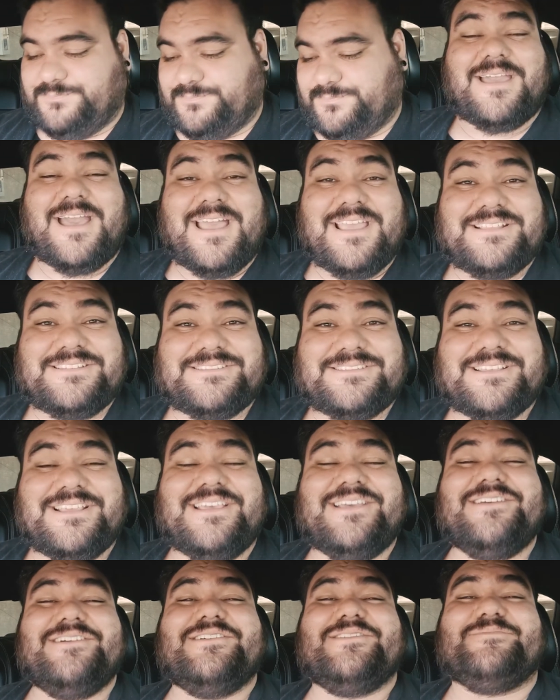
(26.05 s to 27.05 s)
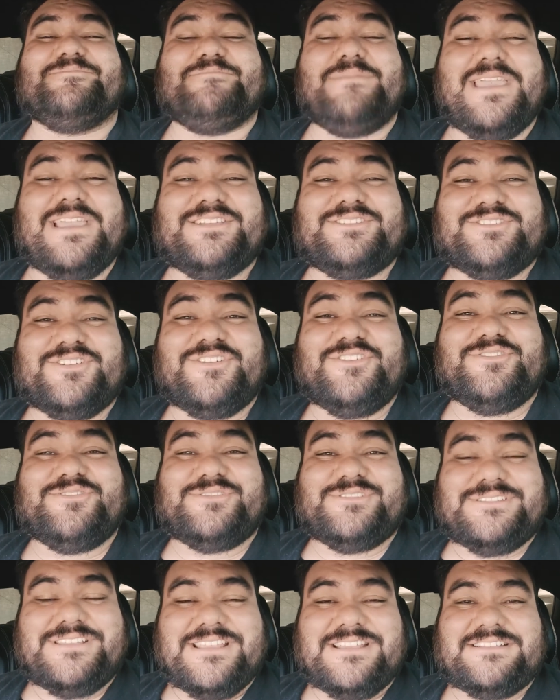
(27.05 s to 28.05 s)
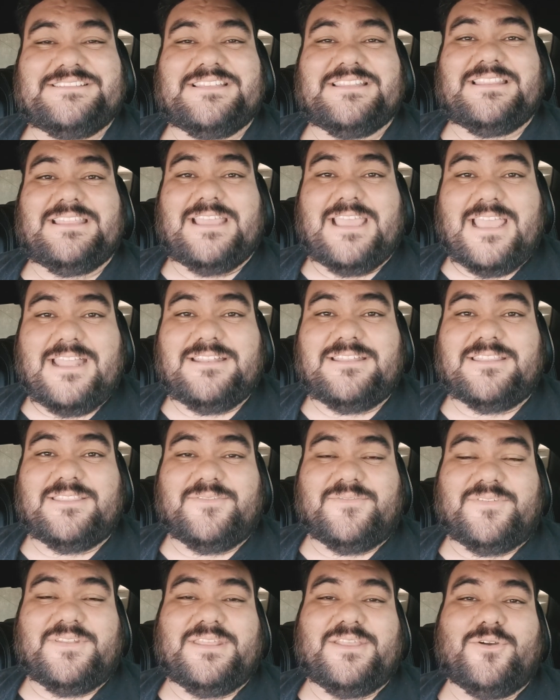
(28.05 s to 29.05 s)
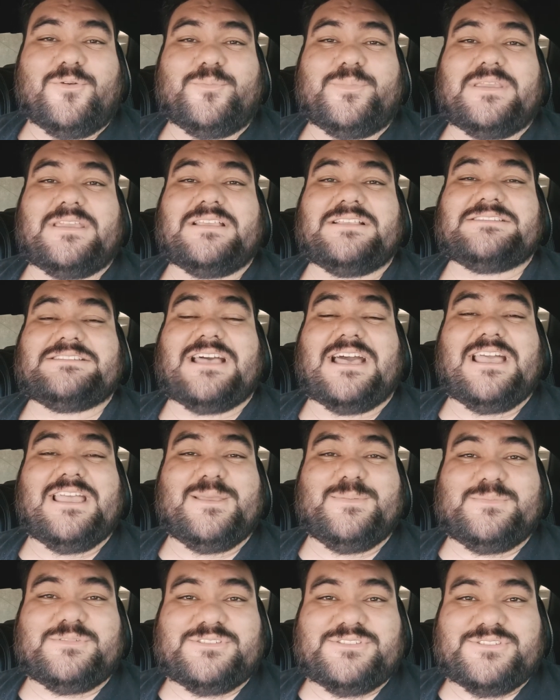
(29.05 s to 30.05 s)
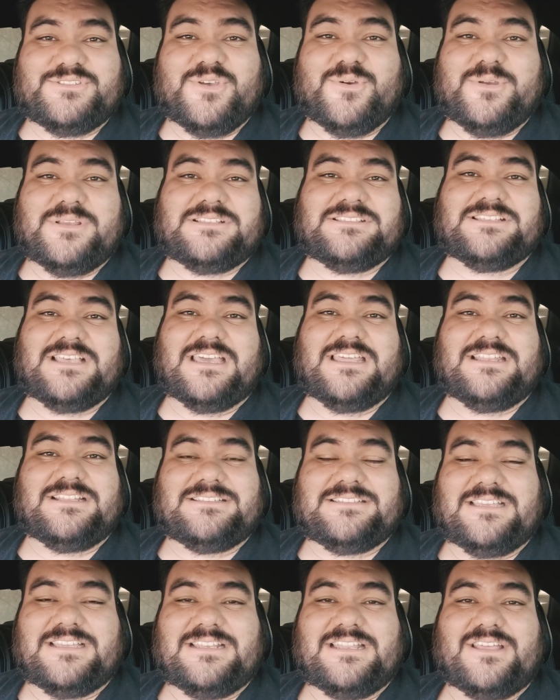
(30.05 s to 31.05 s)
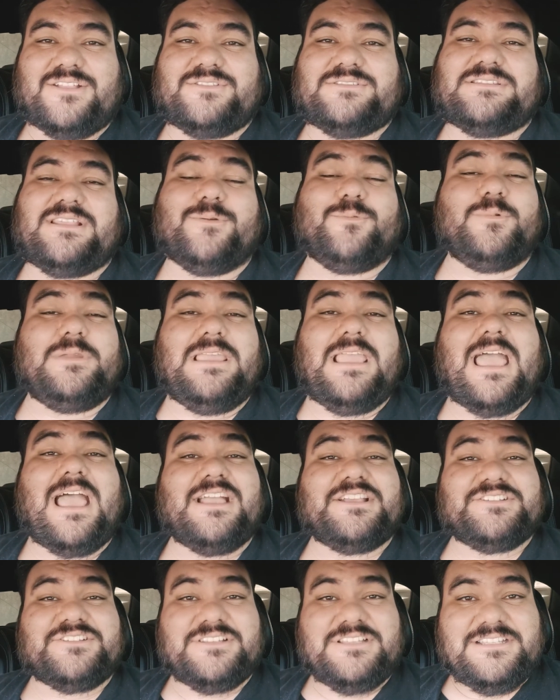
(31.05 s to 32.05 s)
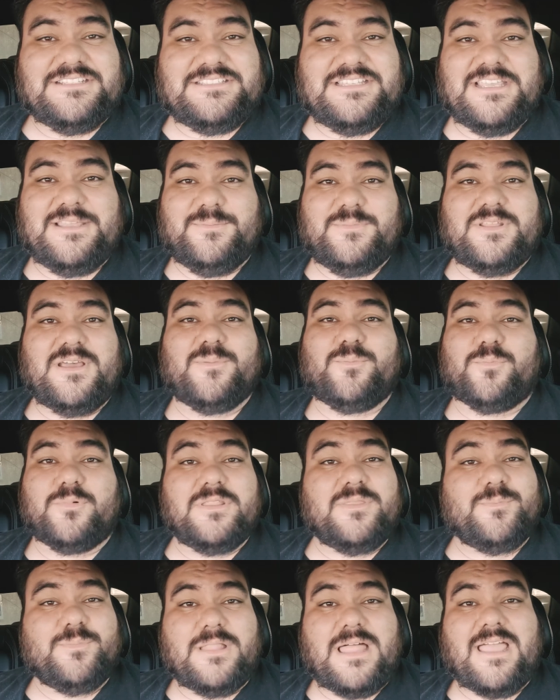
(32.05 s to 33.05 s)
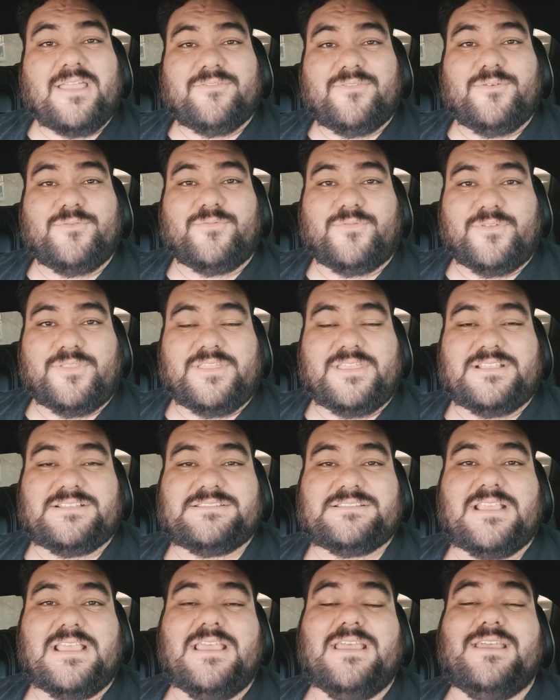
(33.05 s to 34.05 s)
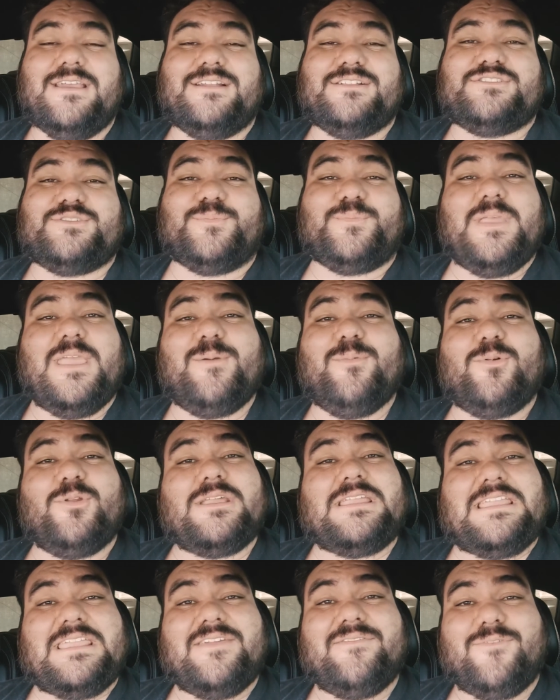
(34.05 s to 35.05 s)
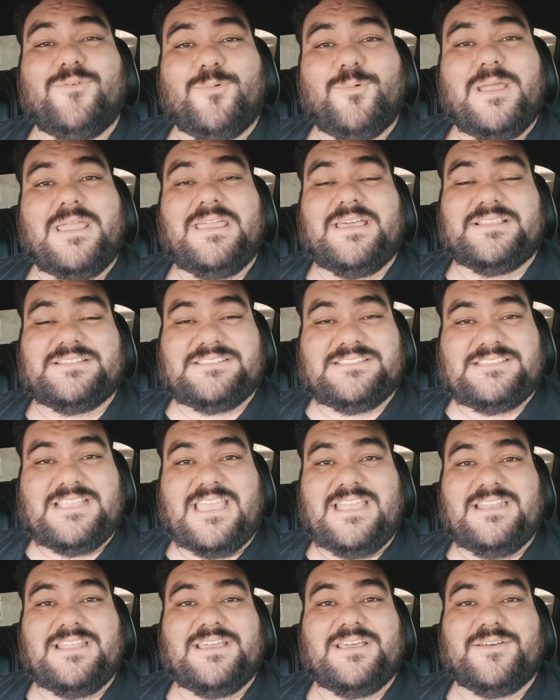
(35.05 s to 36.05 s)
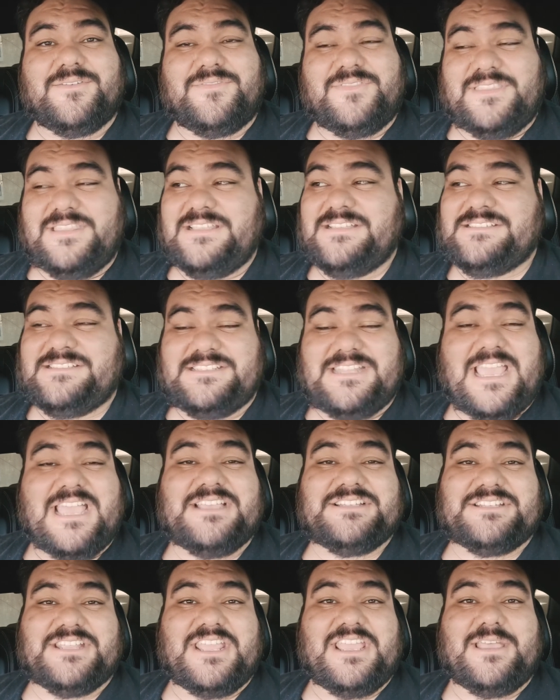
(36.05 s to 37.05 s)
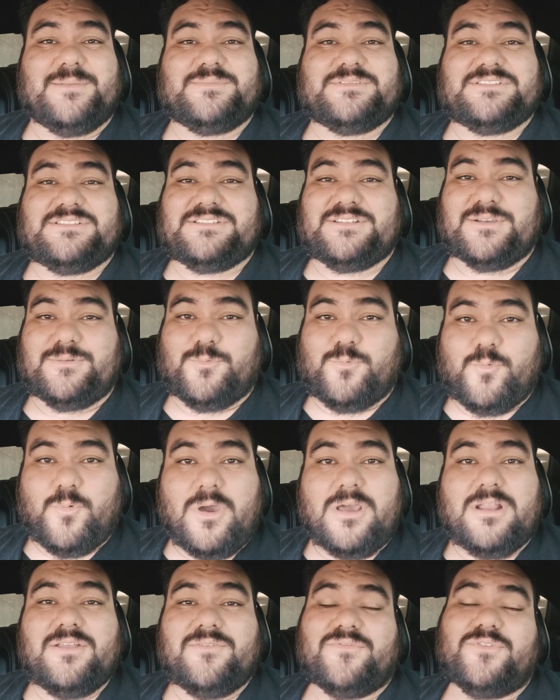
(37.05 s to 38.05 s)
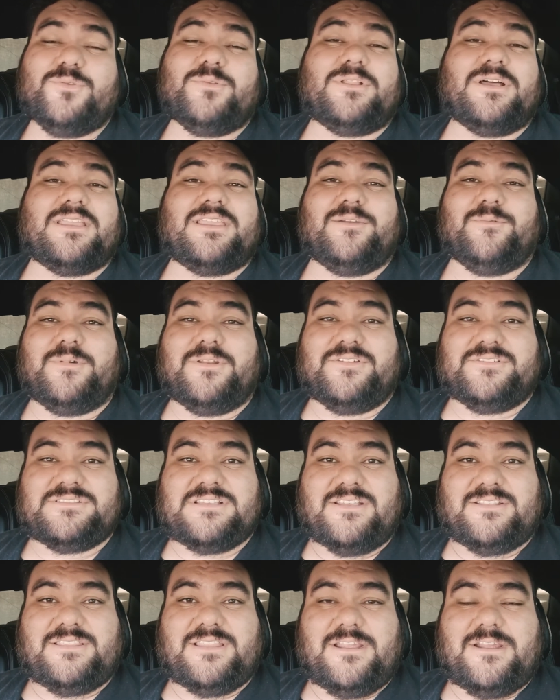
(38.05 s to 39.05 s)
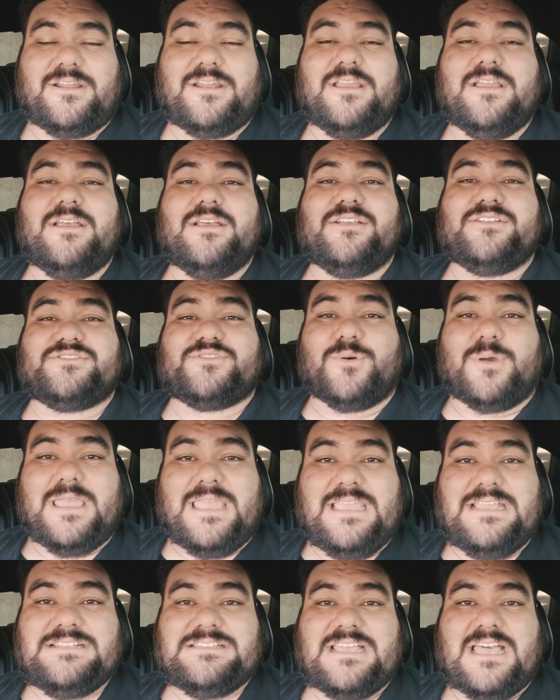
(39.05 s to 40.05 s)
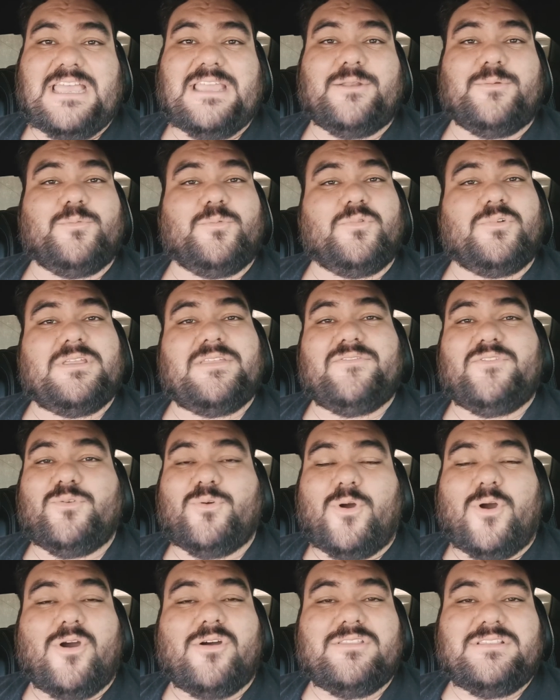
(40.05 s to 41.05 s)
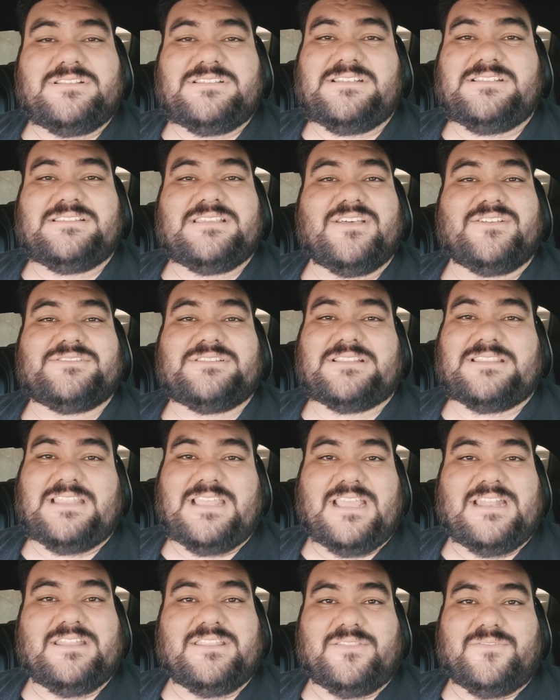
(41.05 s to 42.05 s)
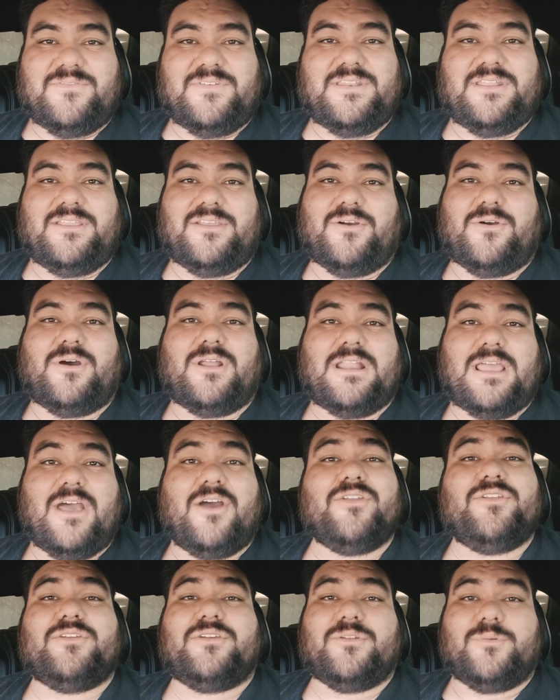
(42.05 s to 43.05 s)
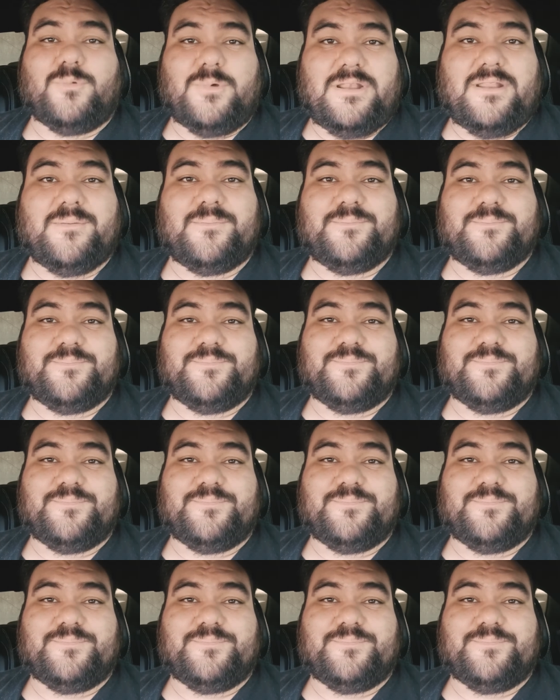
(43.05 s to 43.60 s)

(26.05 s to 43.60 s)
Guys, make sure you stick to the end of the video because I am so excited to announce that we actually teamed up with Blackvue for this to be able to give away a set of these dash cams to one of you lucky winners out there. So hang tight. We'll give you all the details at the end of the video on how you could win them.